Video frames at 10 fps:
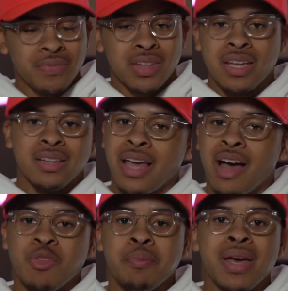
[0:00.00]
They
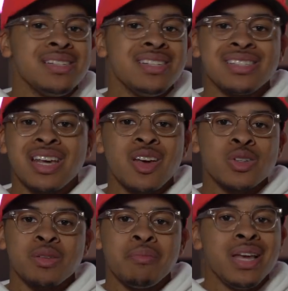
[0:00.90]
have amazing
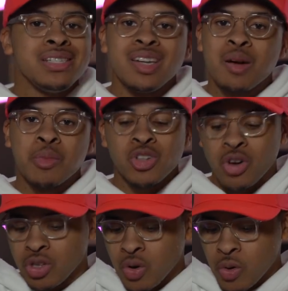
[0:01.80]
sales, amazing numbers
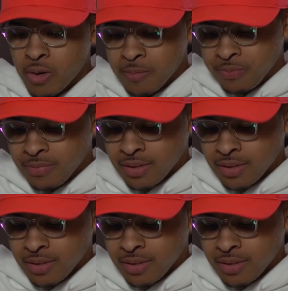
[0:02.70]
on the court.